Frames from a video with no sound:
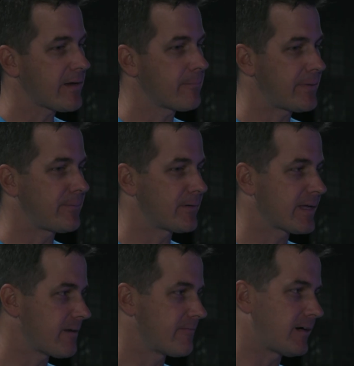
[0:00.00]
can people
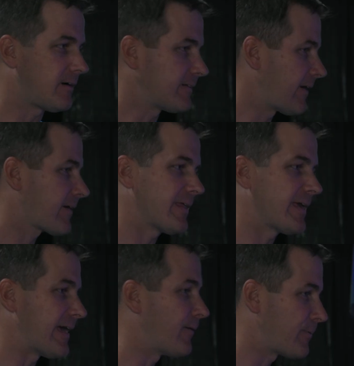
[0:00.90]
get involved? How can they
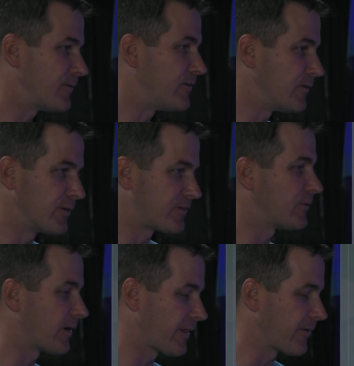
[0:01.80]
help you do what you
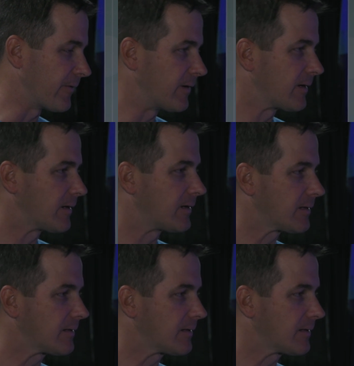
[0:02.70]
want to do?